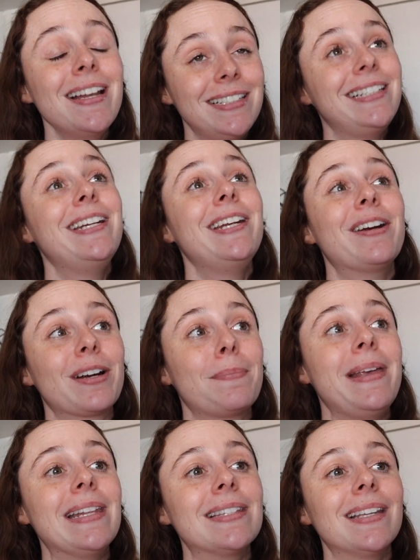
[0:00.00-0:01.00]
to New York
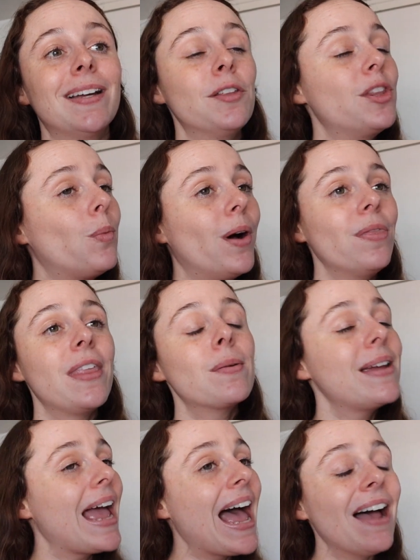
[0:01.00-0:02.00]
pizza. The one thing
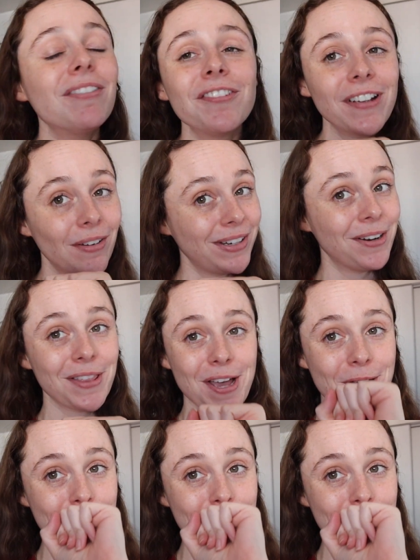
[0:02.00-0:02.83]
we haven't found here though